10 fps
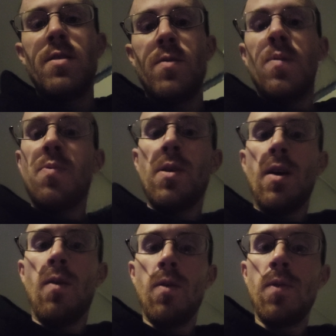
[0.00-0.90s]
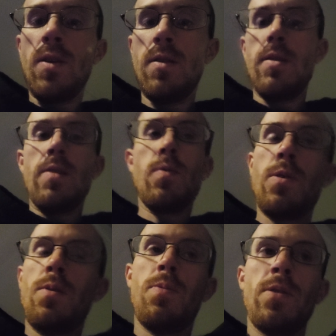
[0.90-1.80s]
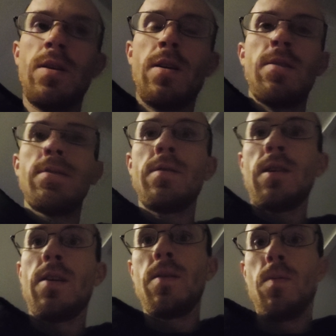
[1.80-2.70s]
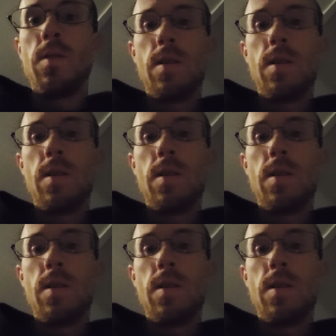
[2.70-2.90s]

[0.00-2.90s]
we put out one video today, we're putting out a second one.